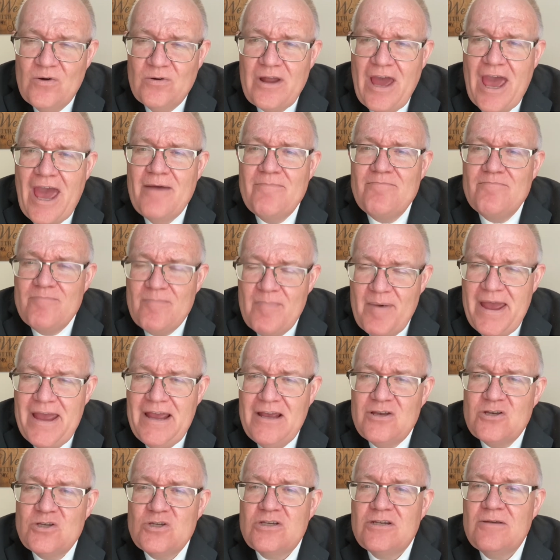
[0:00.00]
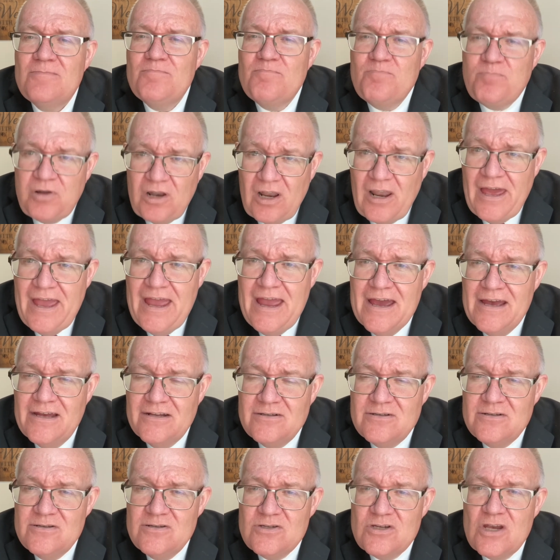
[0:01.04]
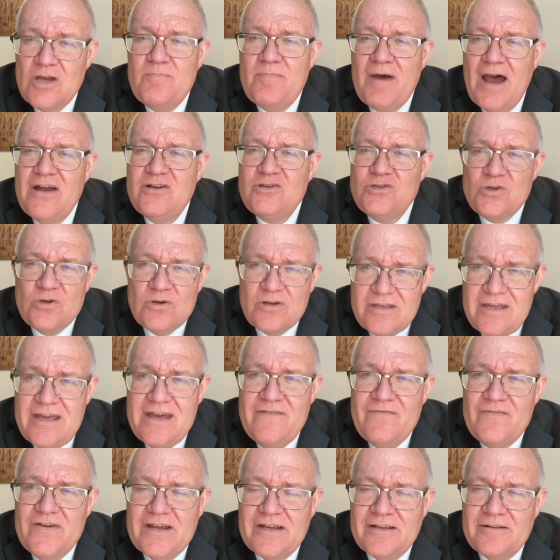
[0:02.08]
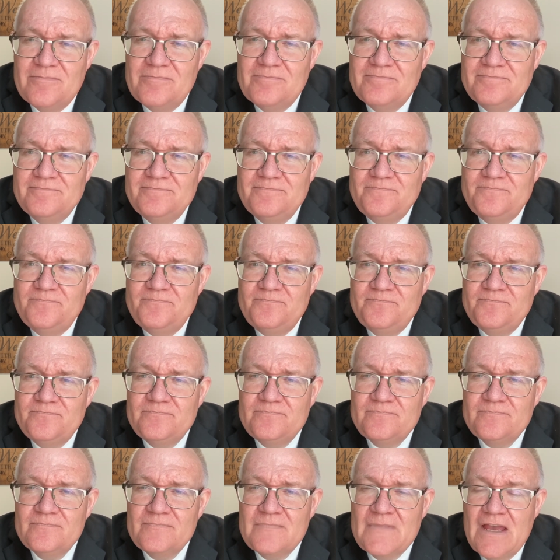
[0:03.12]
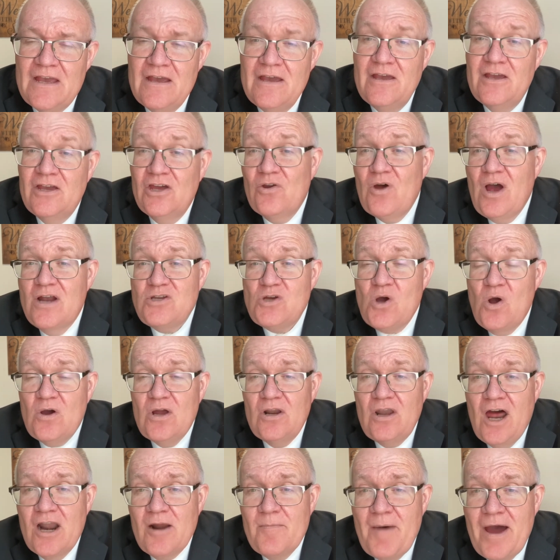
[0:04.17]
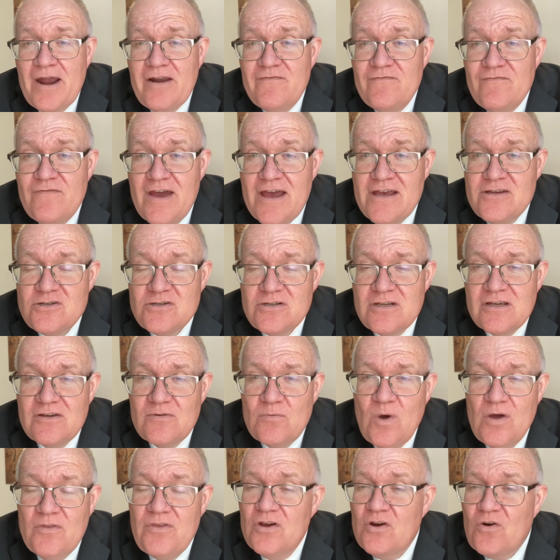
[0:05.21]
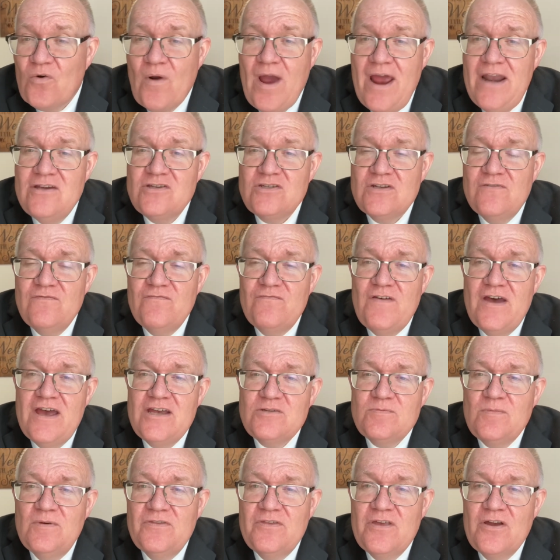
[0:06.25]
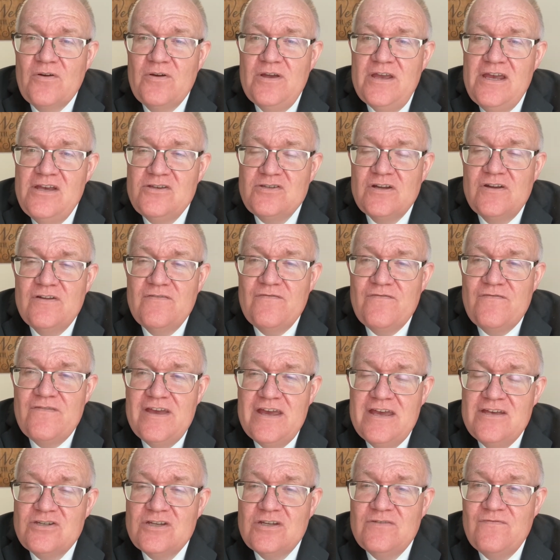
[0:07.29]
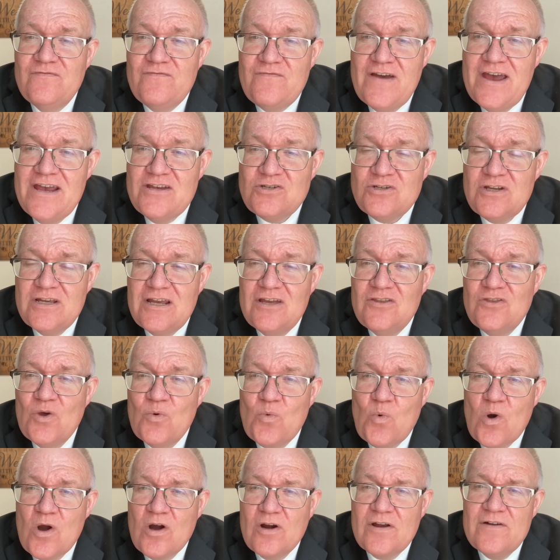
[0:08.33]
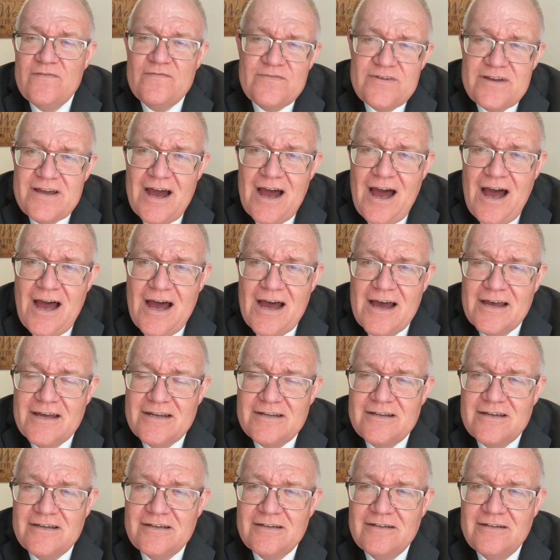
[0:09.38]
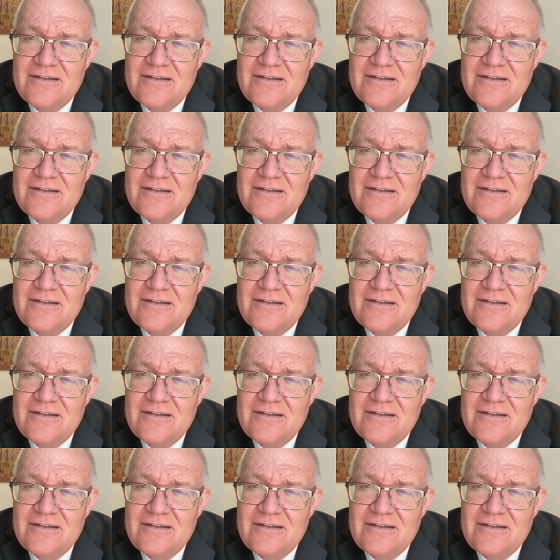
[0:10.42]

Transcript: and make some plans about your giving. You know, I talk a lot about investing. Well, the greatest investment there is investing in the work of God.